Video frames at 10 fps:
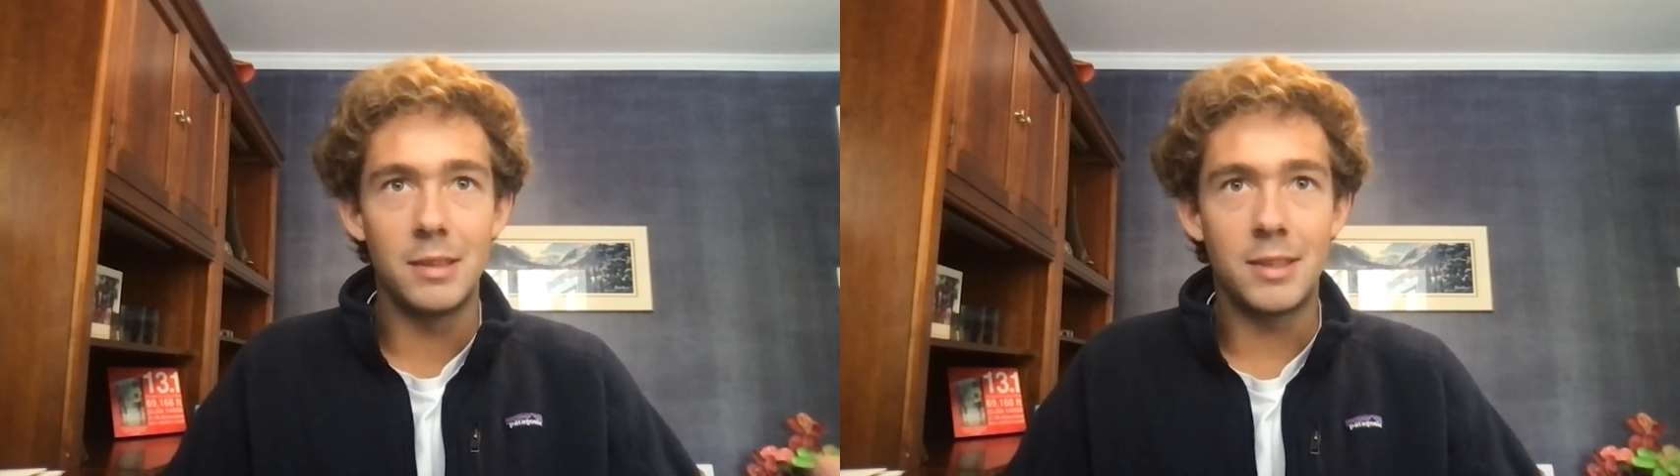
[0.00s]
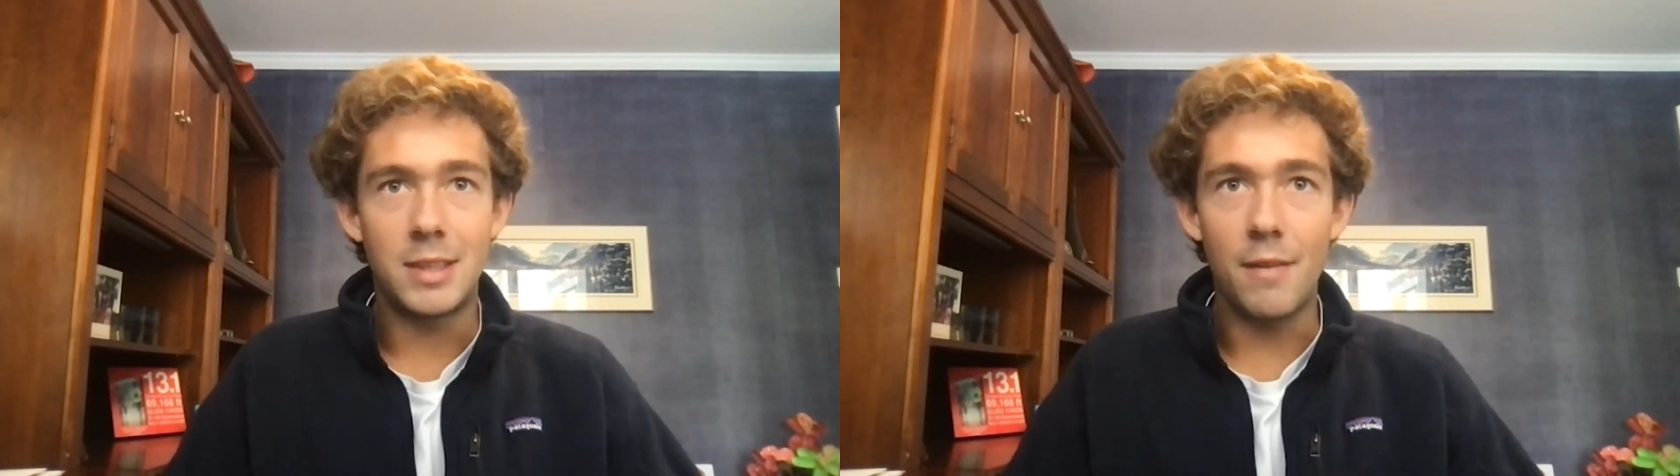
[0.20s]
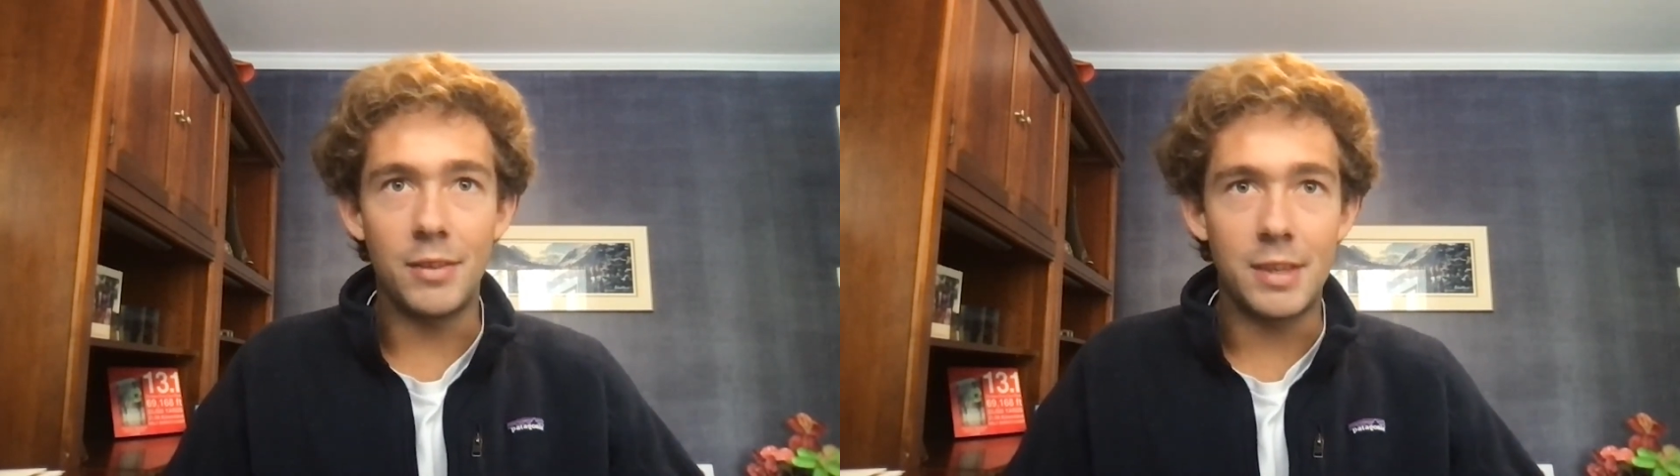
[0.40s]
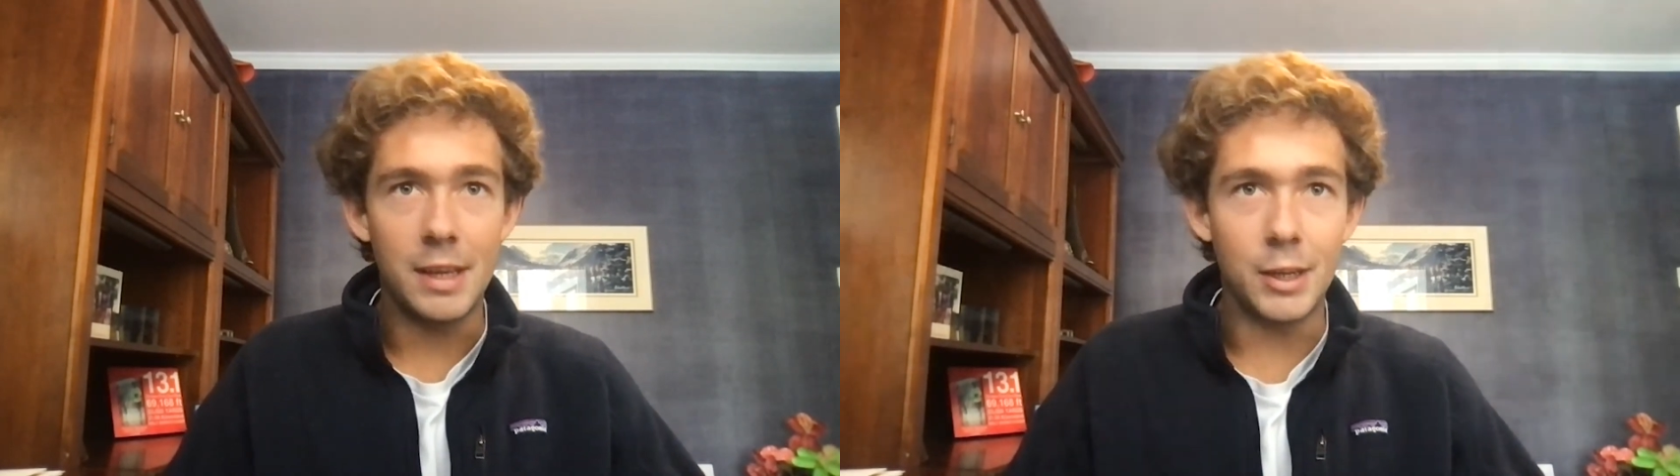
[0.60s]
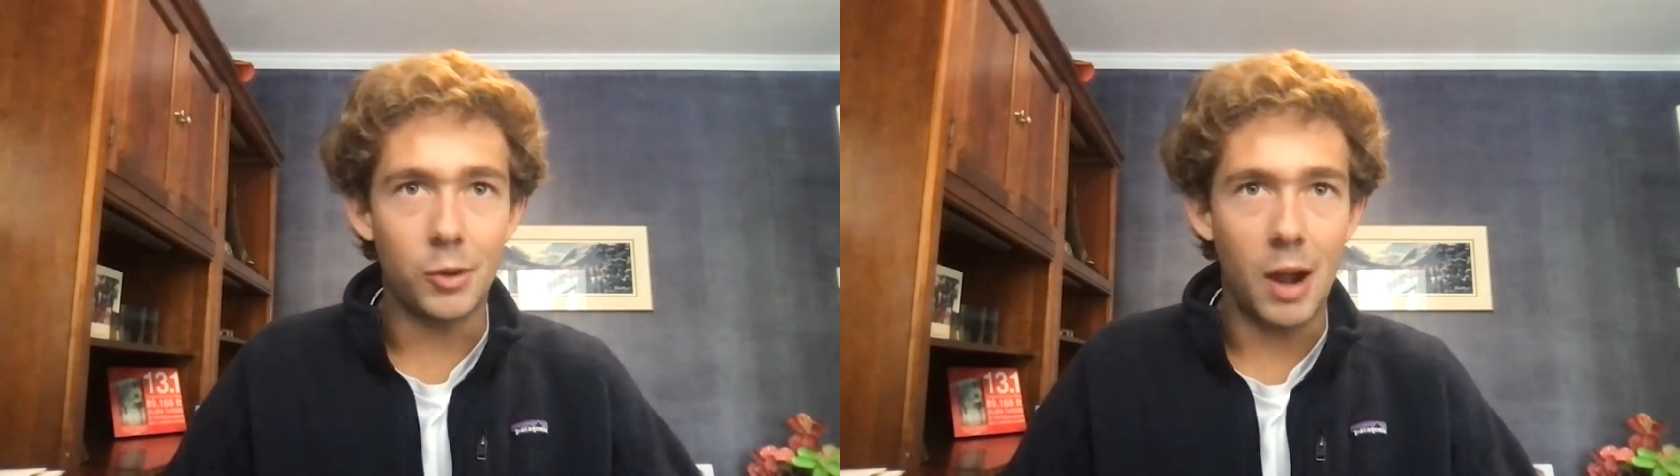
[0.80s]

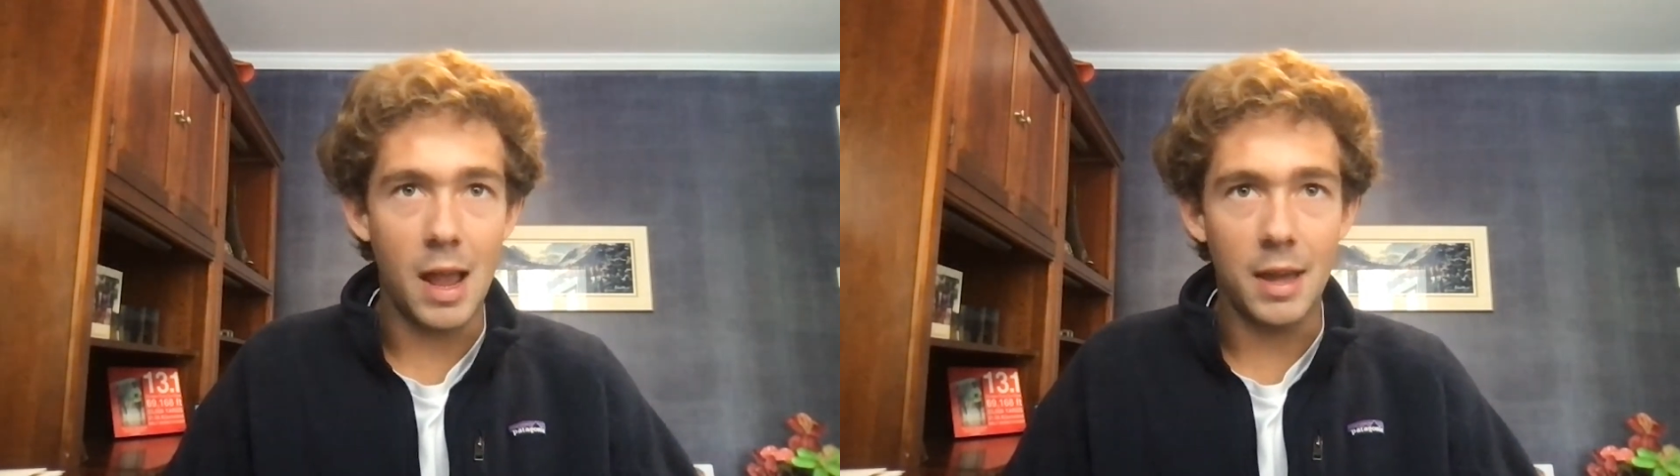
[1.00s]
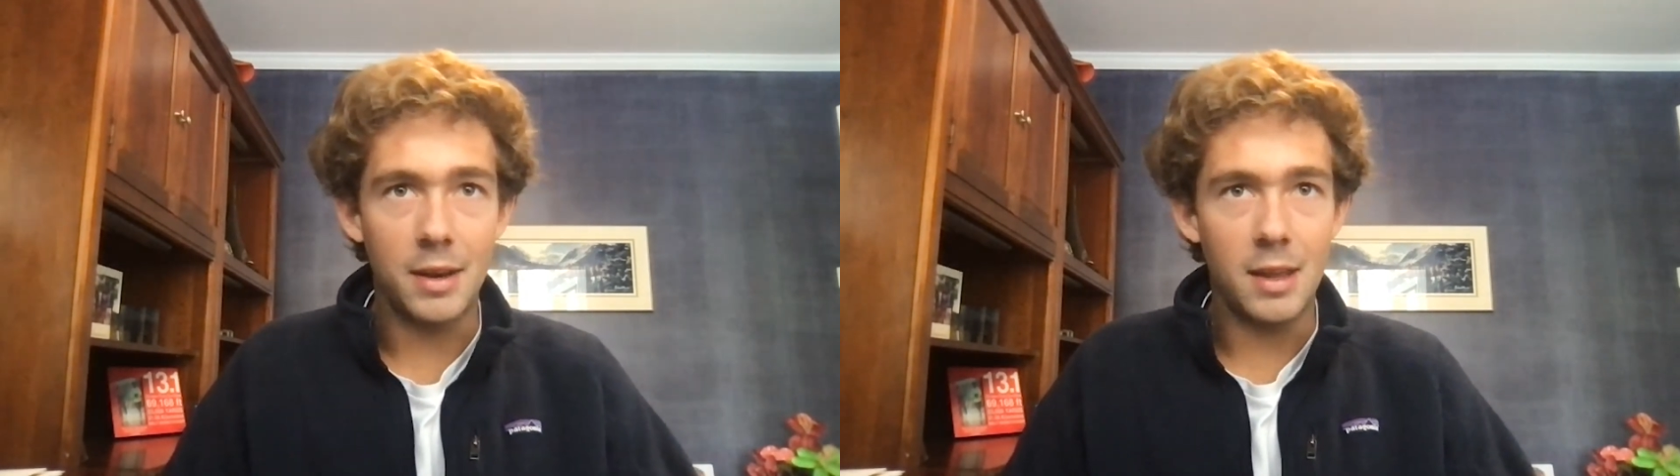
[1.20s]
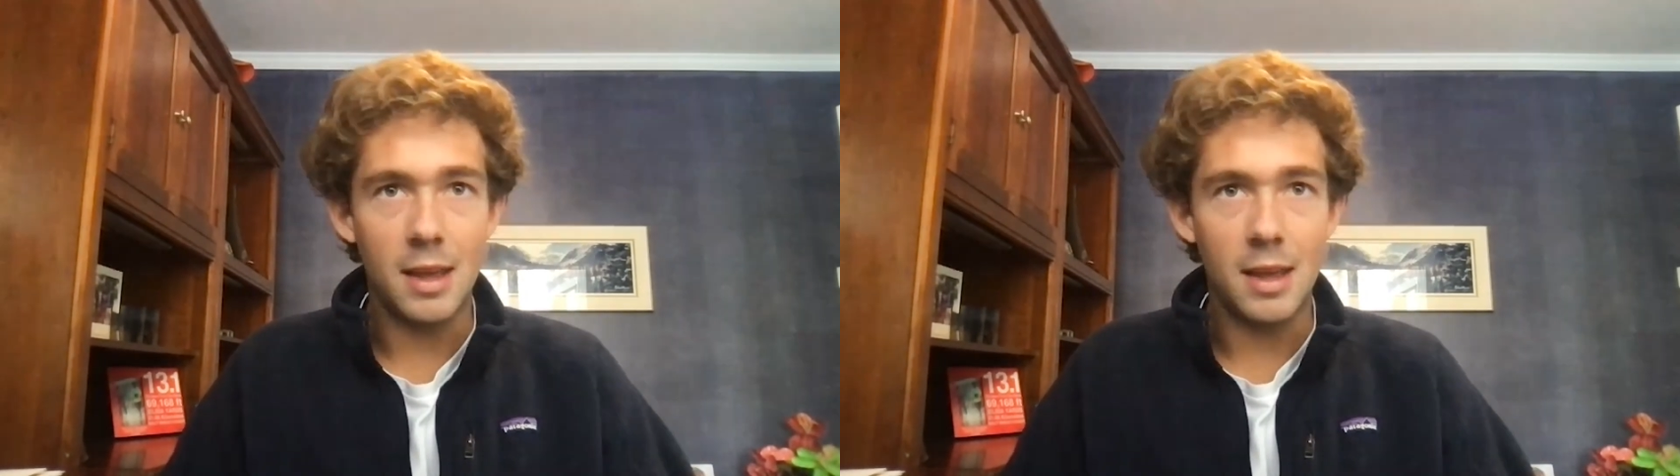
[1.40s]
17 grand